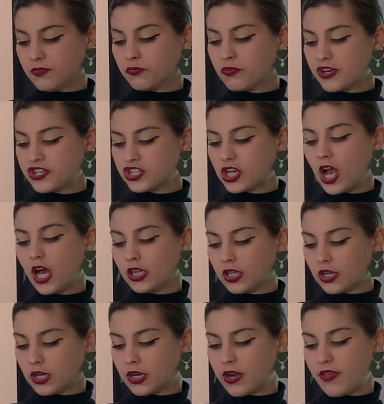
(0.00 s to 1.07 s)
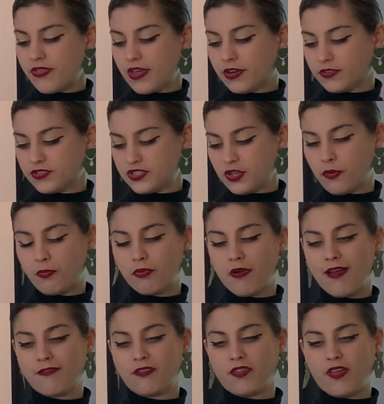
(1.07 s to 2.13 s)
and rich color that are so
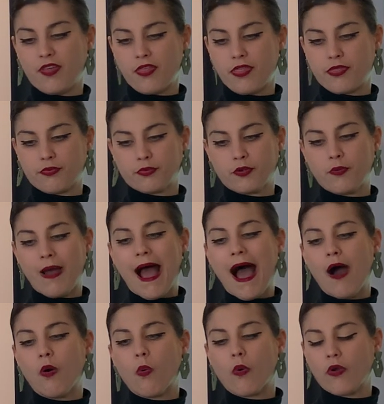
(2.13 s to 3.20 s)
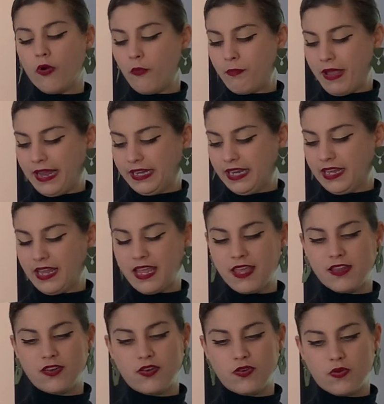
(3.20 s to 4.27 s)
prevalent throughout oil painting
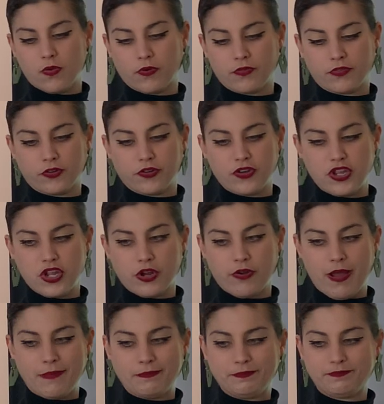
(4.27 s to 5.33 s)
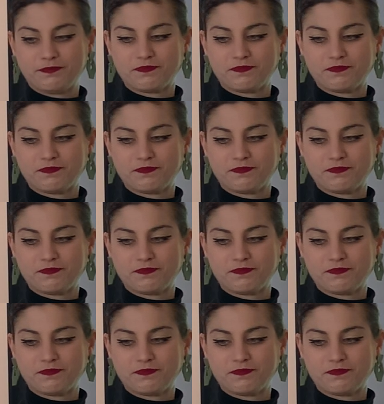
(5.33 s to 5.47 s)
in Northern Europe.